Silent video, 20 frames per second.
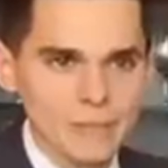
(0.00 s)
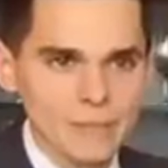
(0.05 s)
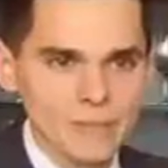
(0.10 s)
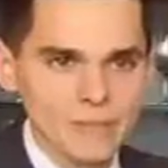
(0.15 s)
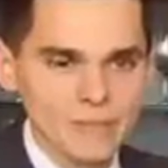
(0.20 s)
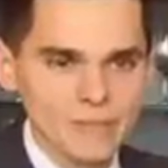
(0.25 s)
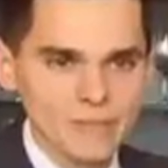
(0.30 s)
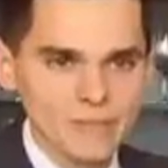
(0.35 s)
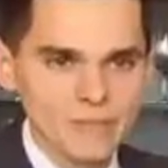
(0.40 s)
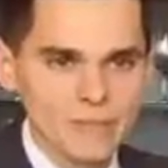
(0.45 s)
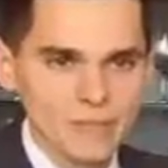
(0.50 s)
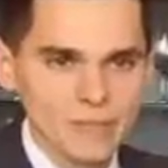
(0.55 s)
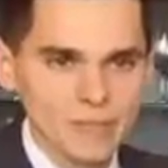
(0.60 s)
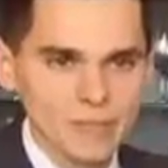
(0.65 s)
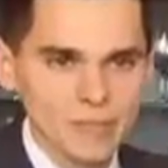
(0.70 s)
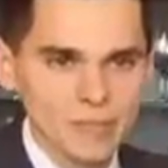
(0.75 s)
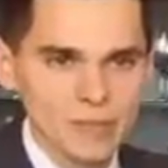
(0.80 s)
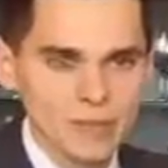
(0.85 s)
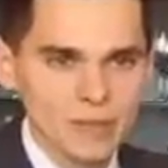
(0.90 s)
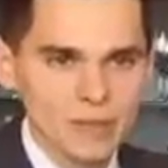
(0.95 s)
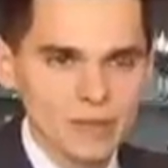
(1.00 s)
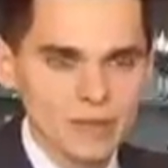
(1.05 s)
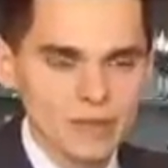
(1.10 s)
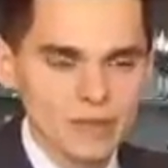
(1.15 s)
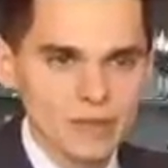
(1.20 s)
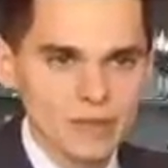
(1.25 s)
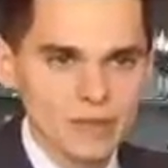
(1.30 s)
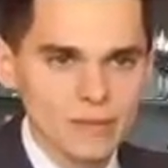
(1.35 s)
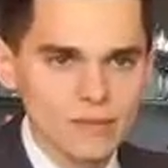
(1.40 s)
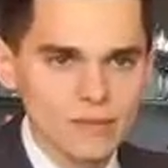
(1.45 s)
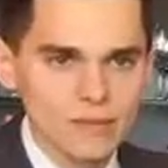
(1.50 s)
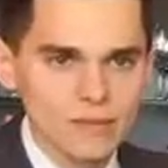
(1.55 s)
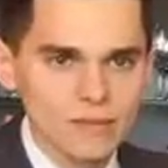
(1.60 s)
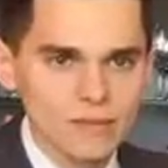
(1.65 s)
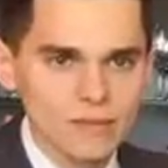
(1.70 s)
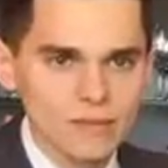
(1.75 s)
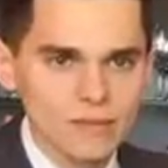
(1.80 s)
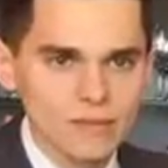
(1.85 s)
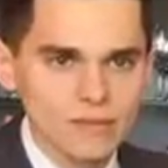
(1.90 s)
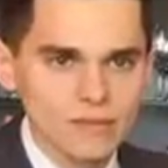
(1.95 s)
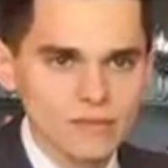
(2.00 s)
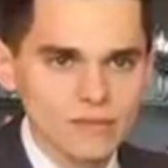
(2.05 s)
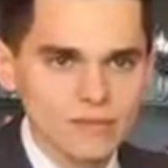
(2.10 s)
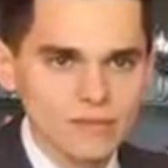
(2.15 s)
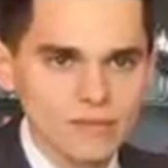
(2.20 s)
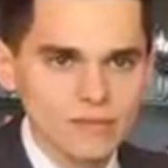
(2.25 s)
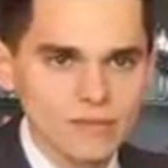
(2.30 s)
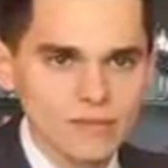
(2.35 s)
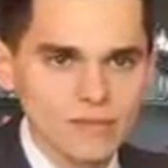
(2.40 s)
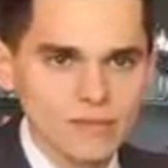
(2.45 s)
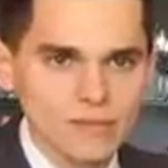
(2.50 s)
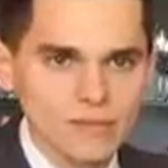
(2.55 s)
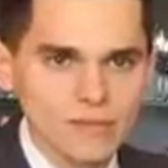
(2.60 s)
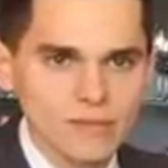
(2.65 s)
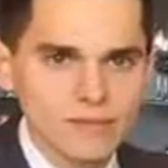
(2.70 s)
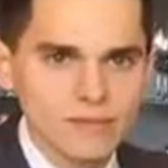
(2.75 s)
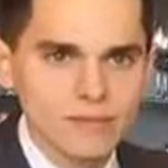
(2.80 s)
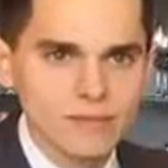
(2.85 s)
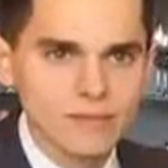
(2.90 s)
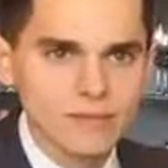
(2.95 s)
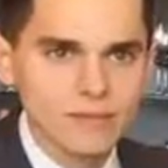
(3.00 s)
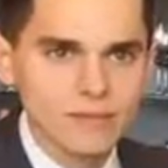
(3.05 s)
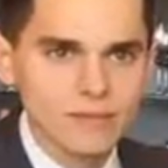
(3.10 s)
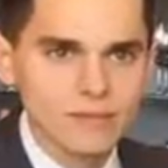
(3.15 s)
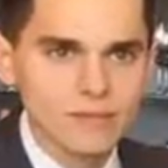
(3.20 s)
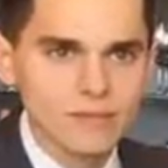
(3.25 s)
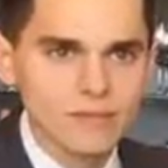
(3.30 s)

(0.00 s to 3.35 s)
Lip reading: (silent)